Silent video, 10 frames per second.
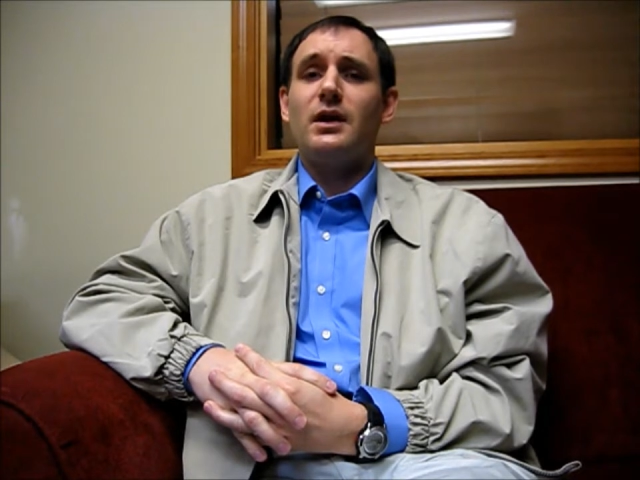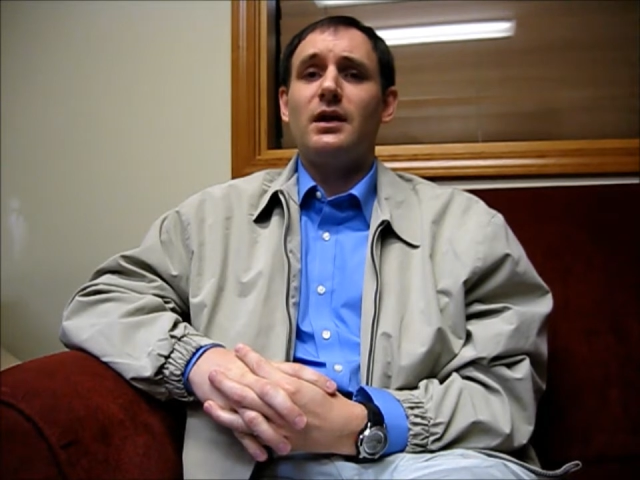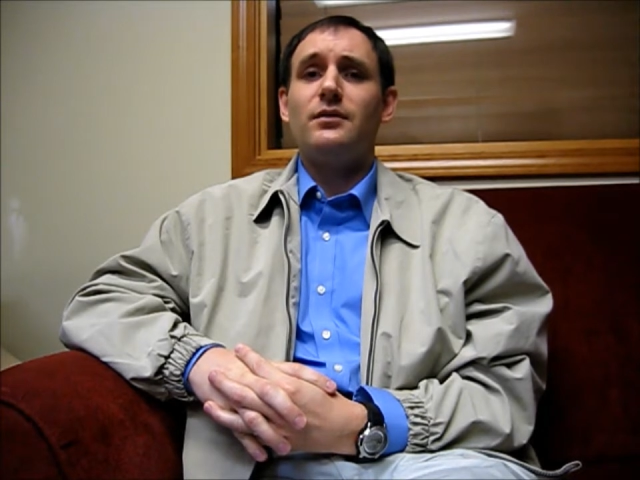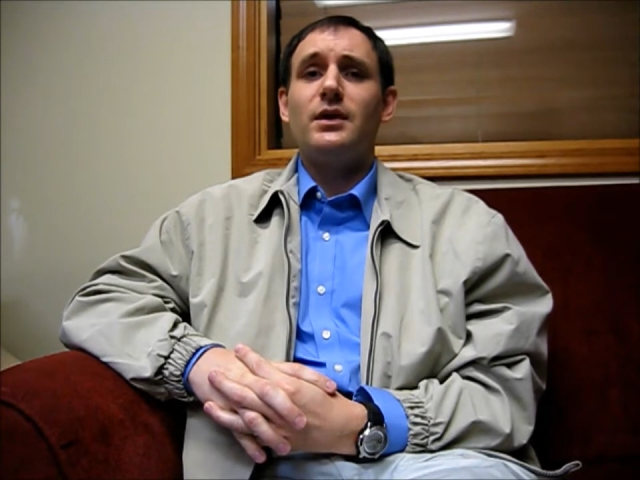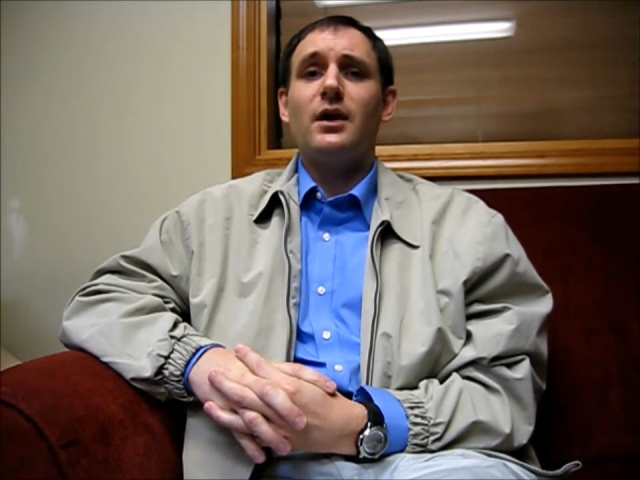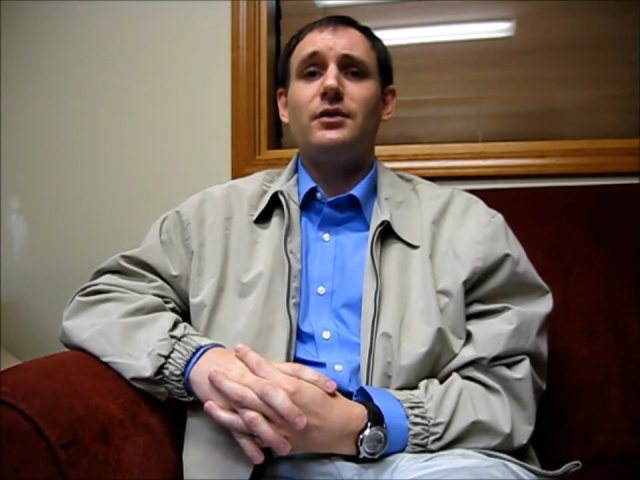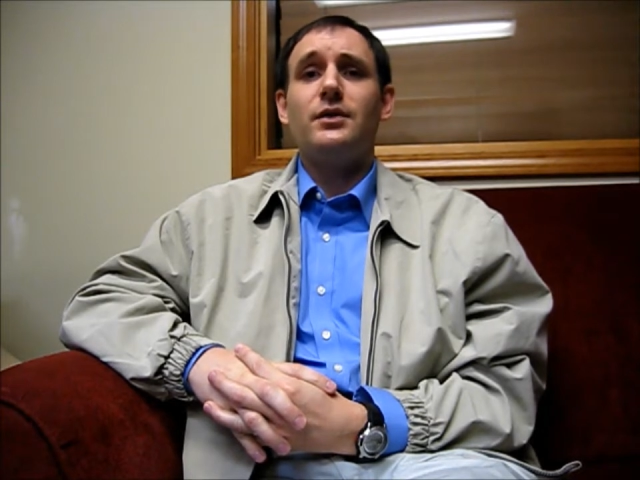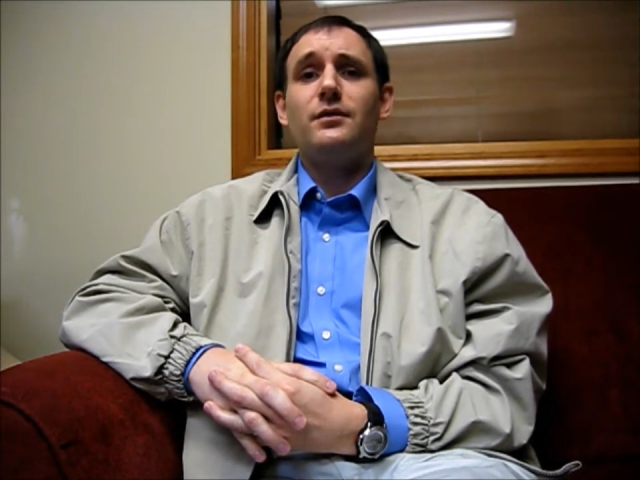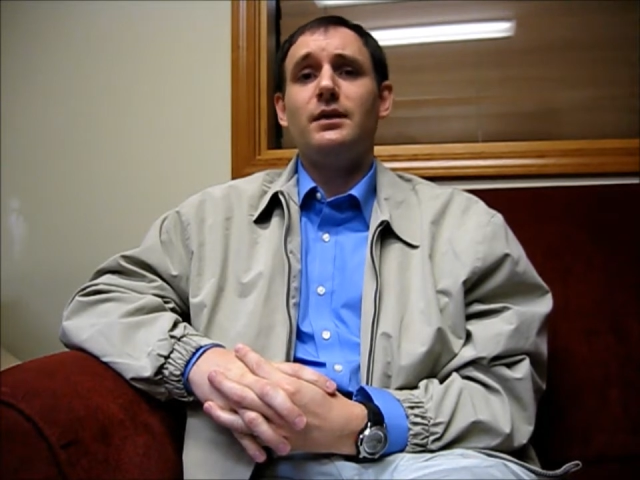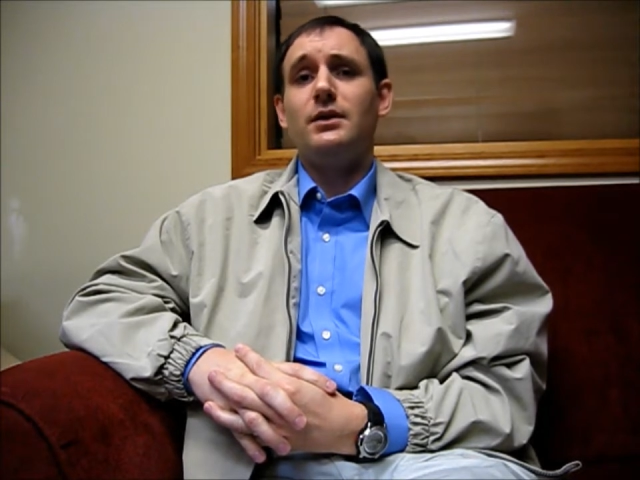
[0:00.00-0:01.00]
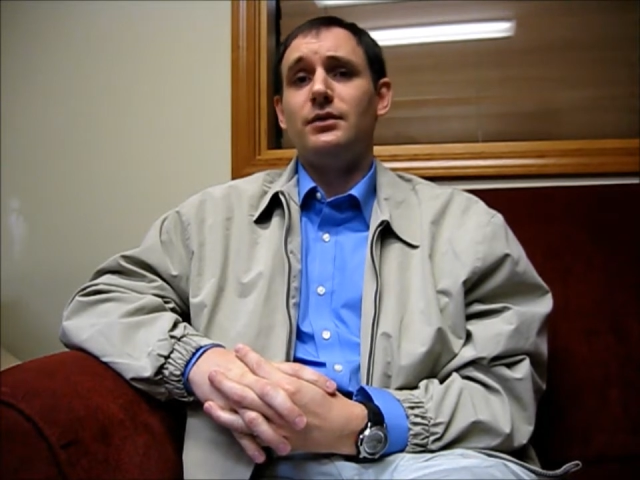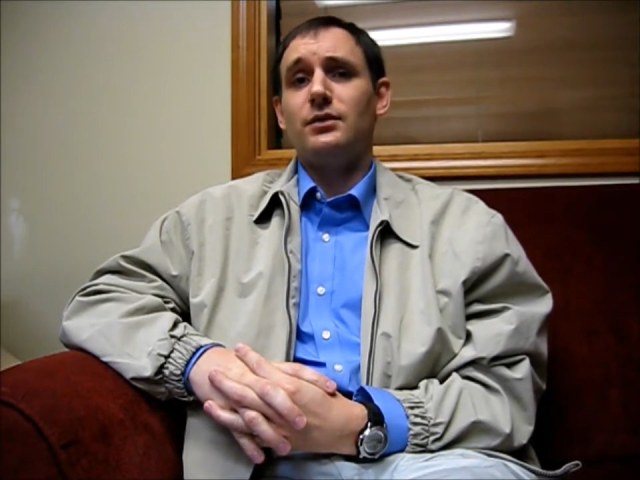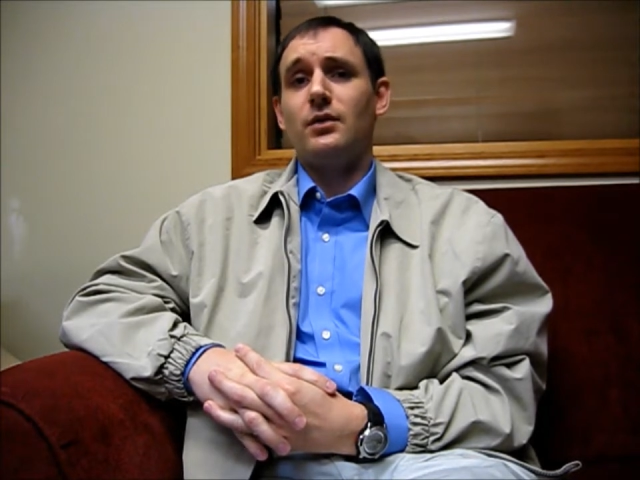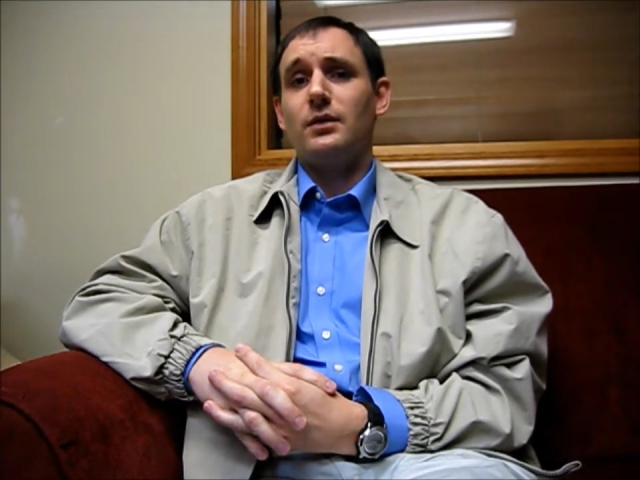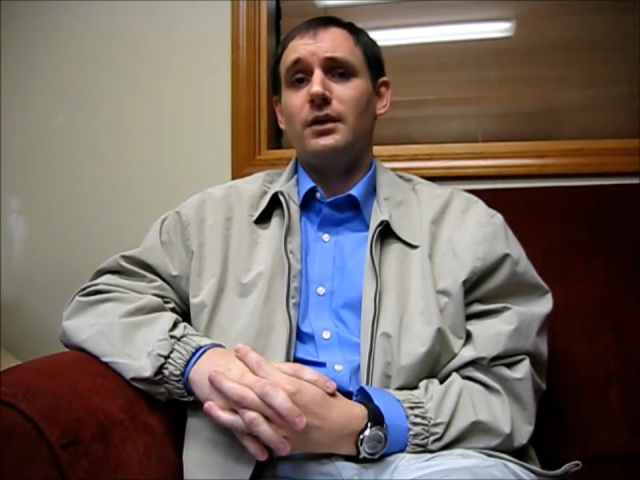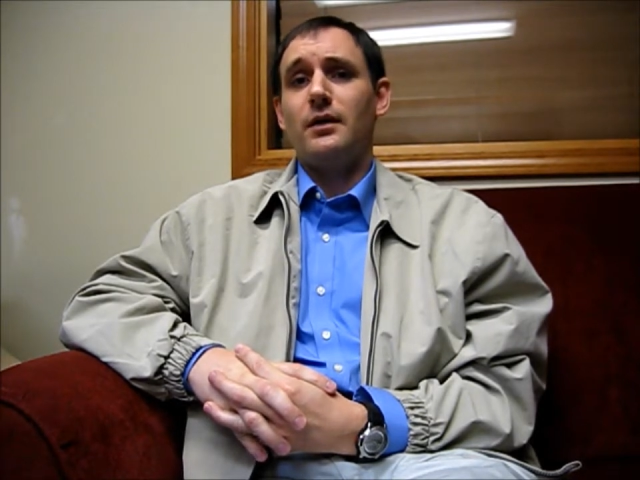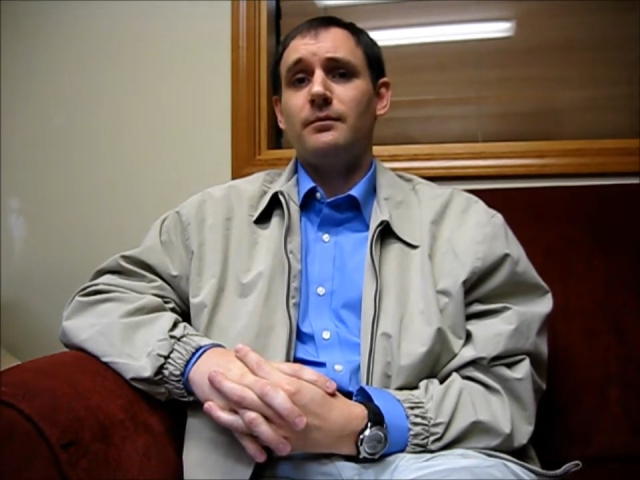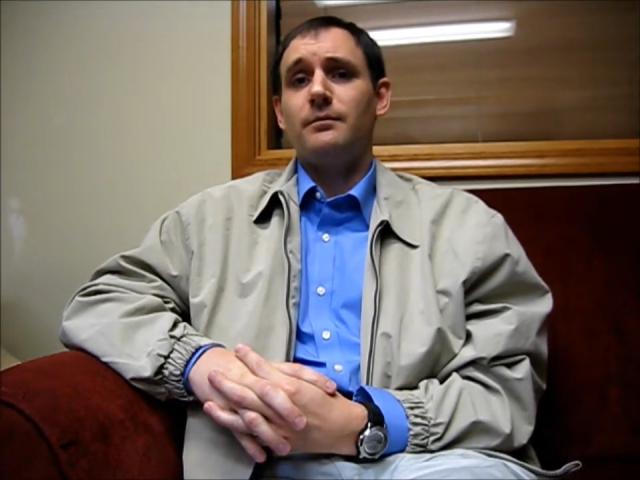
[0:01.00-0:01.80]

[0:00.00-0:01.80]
every hundred feet or so there.